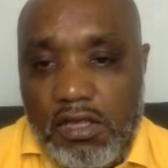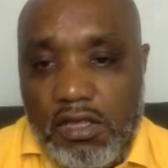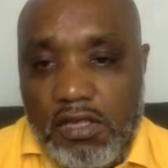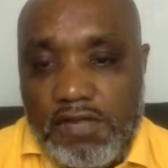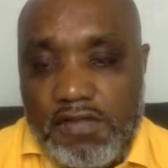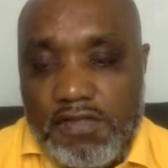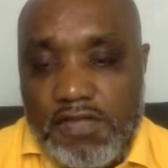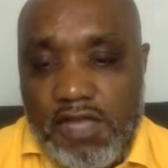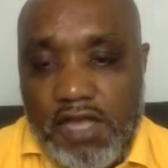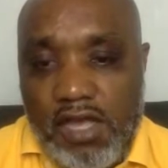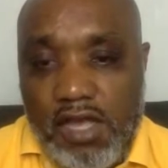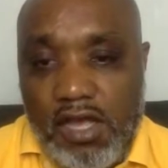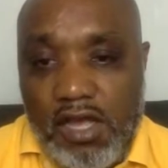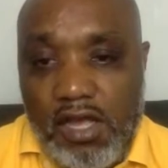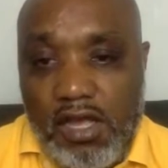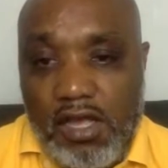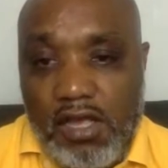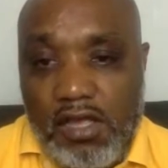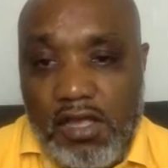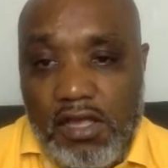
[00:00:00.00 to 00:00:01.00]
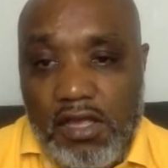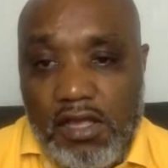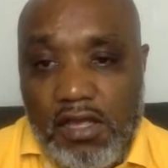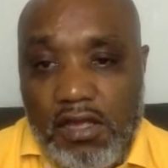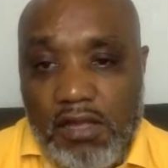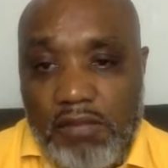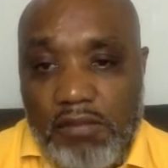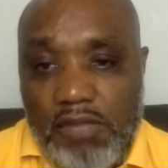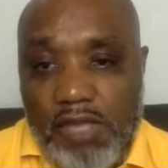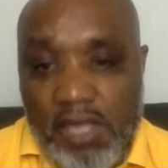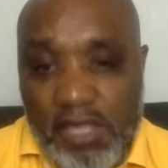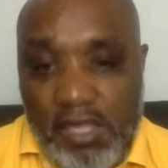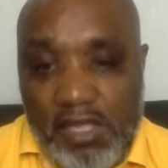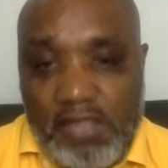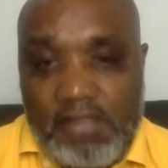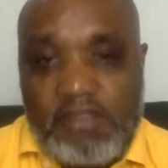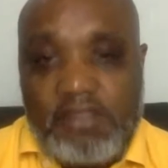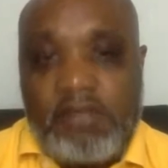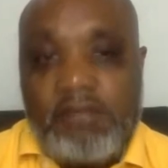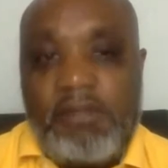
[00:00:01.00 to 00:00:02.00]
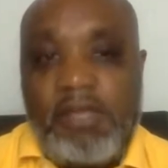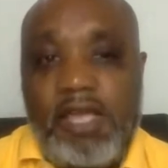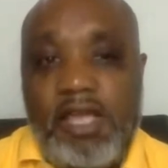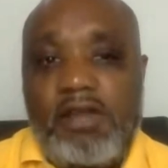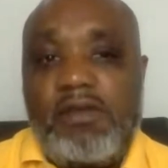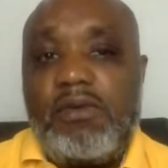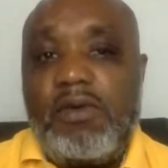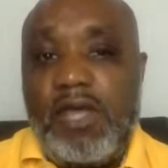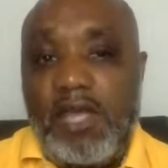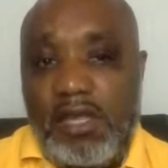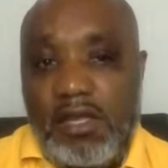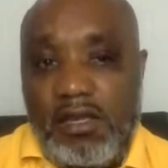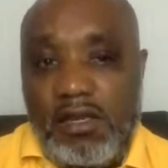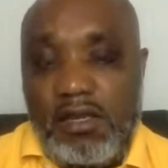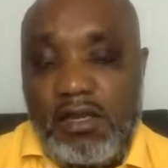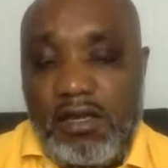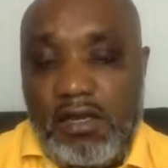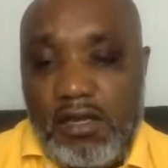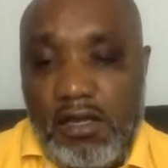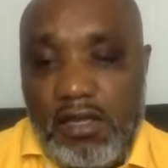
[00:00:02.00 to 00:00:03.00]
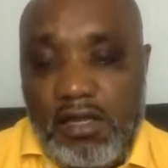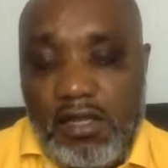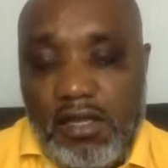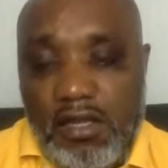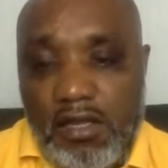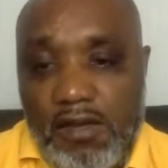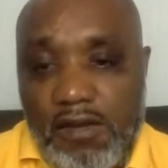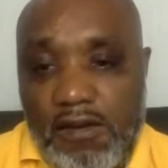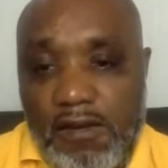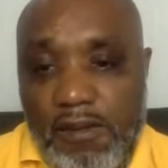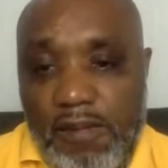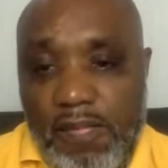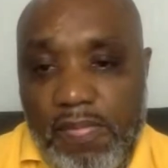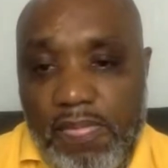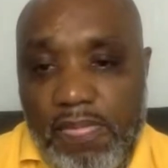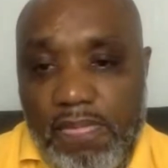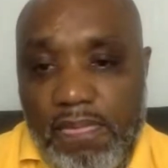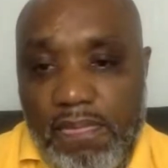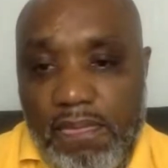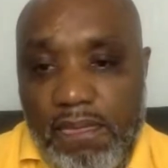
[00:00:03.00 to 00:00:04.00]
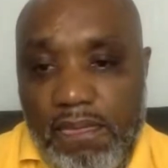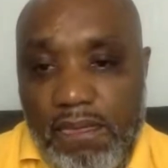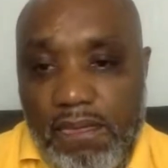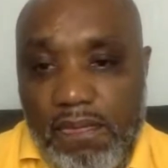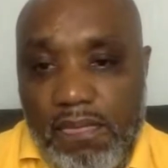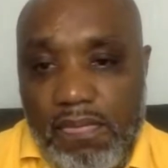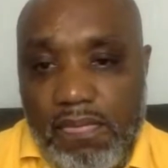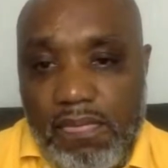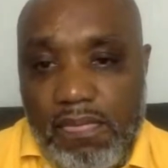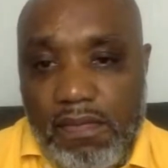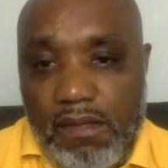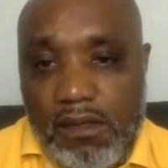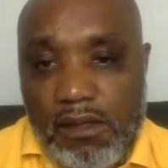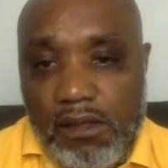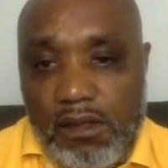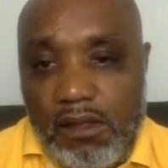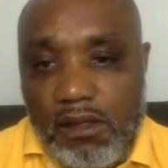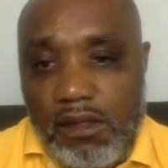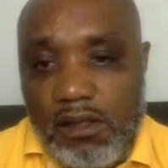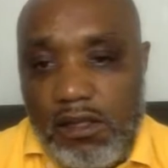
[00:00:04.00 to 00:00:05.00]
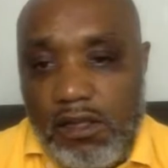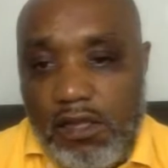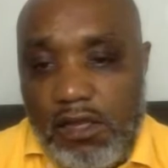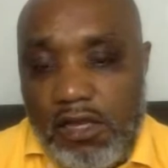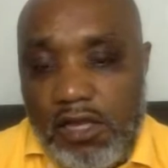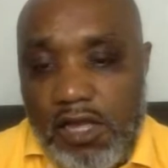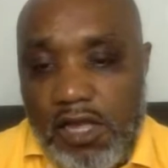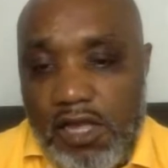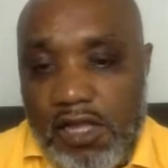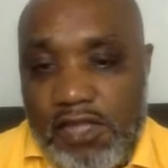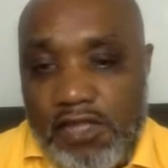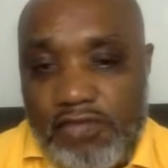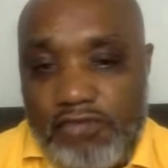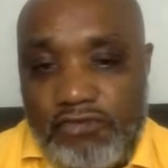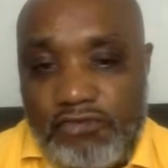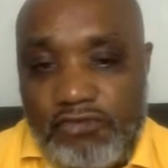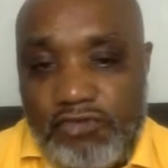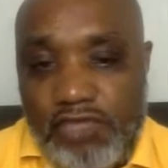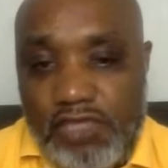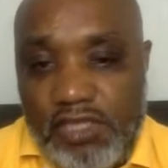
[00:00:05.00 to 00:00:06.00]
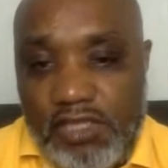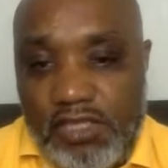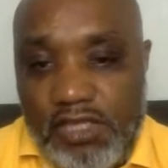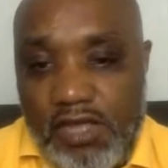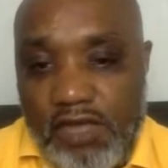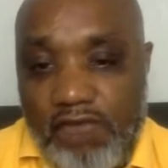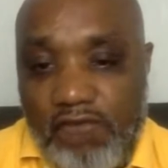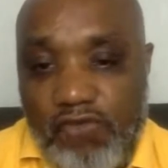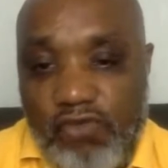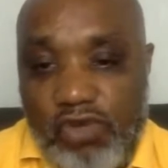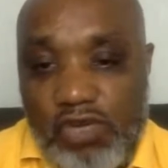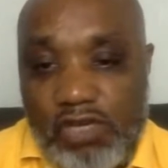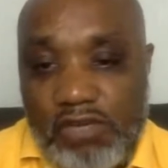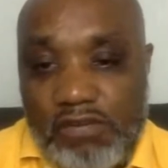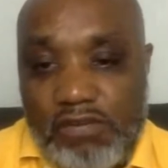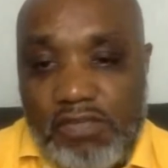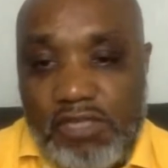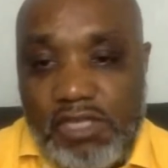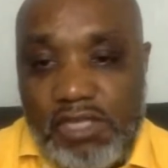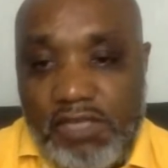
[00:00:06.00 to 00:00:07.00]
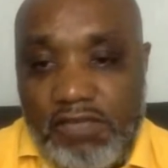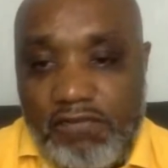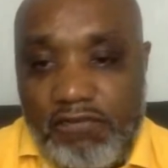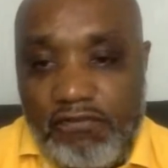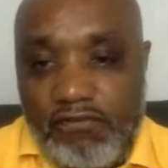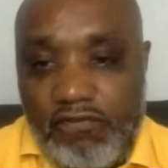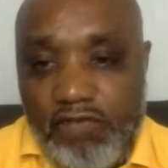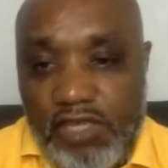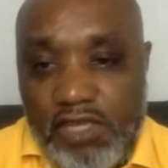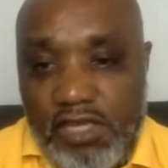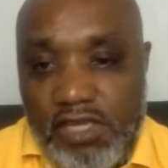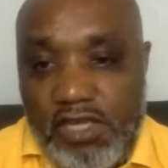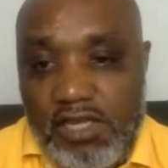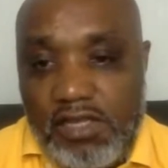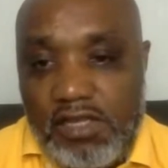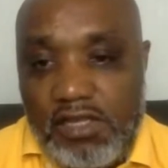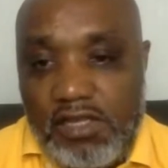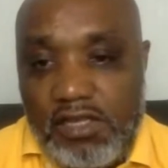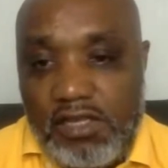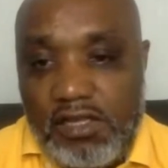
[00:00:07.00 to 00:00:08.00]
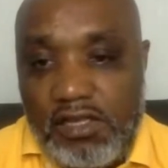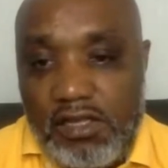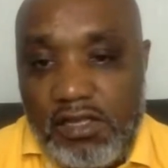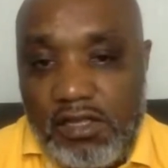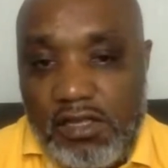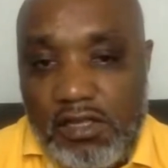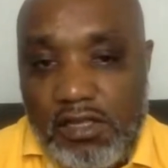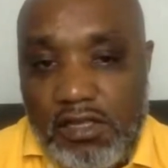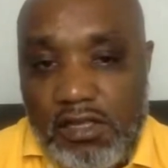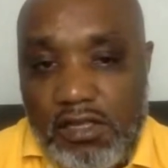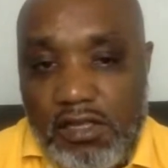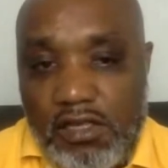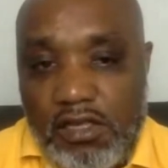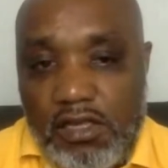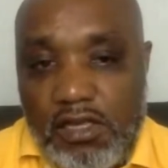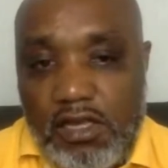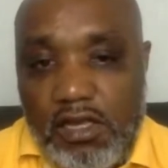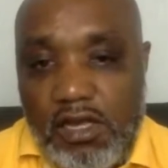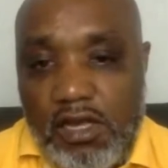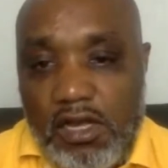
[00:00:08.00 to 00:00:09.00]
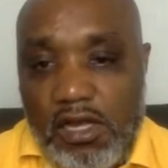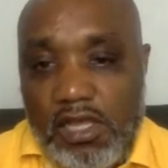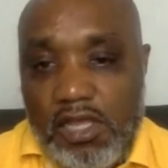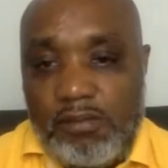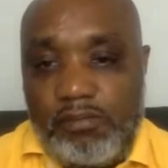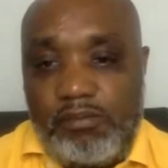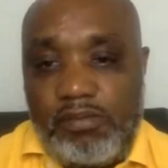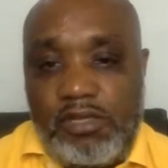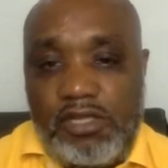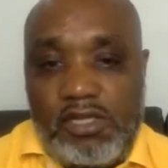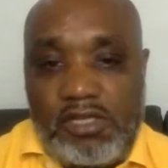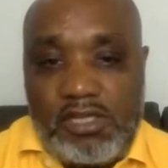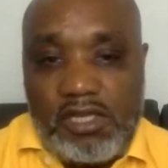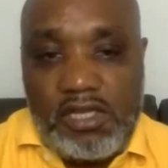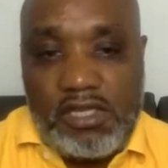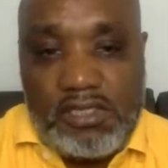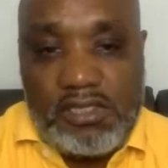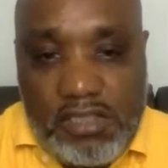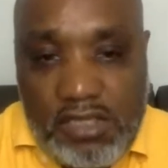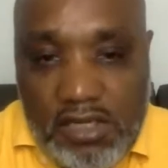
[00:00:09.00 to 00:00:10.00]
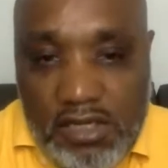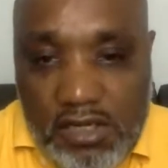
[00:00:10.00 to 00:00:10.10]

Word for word: is uh, making some headway in in uh, the feed, avoidably feed. Okay, Peter is